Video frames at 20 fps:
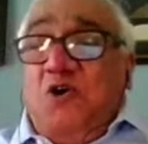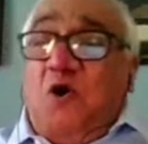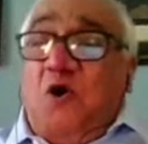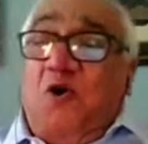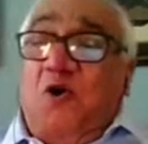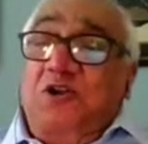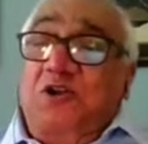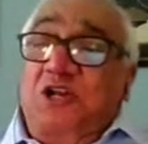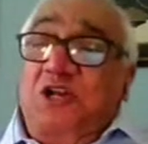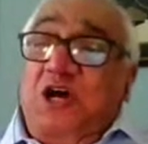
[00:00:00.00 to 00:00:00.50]

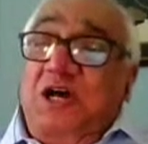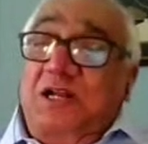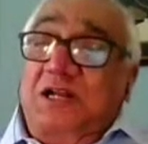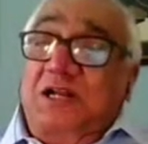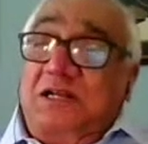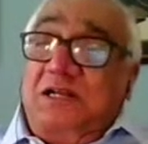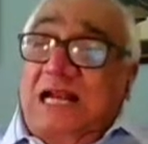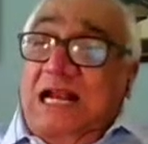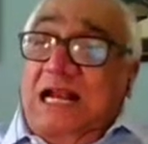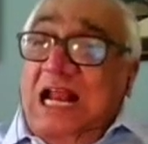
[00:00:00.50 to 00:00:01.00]
on
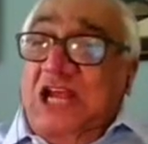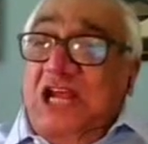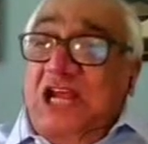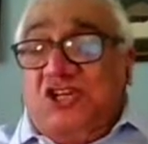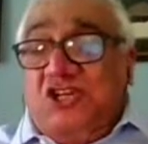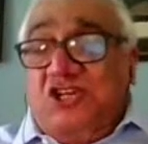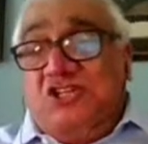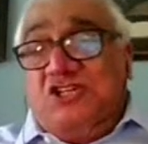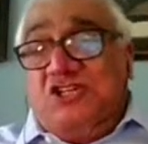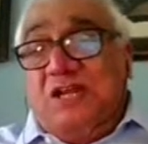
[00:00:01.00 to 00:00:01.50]
the
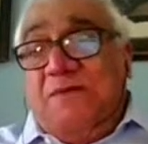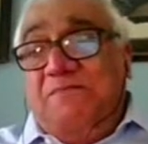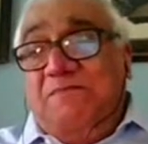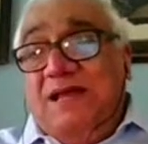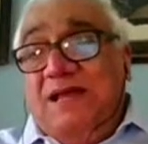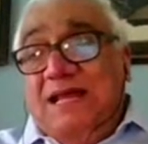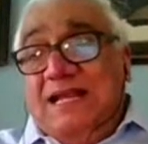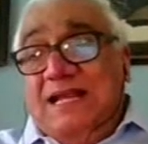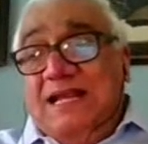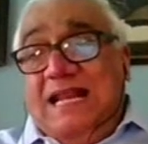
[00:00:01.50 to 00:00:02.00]
relationship
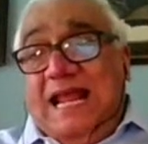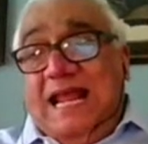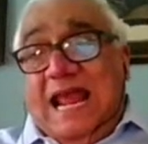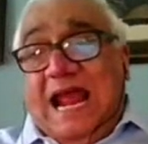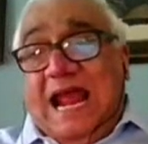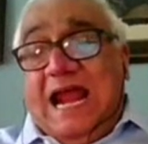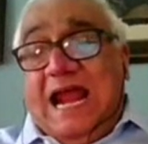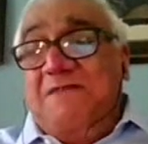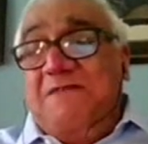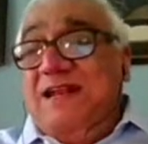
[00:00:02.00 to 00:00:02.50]
they
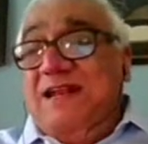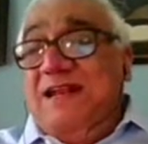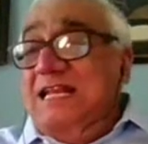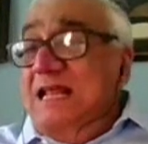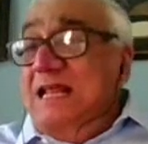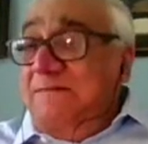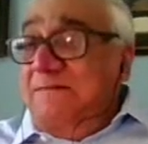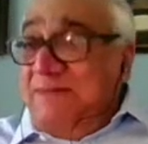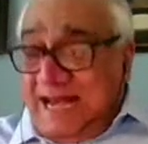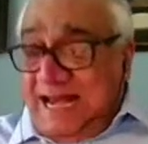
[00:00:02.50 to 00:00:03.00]
had with
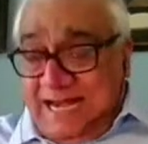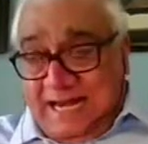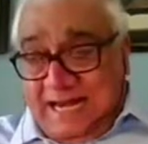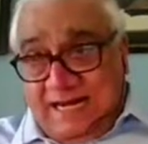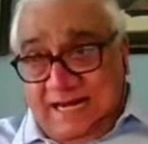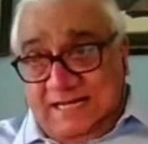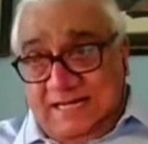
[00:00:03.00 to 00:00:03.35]
the Americans.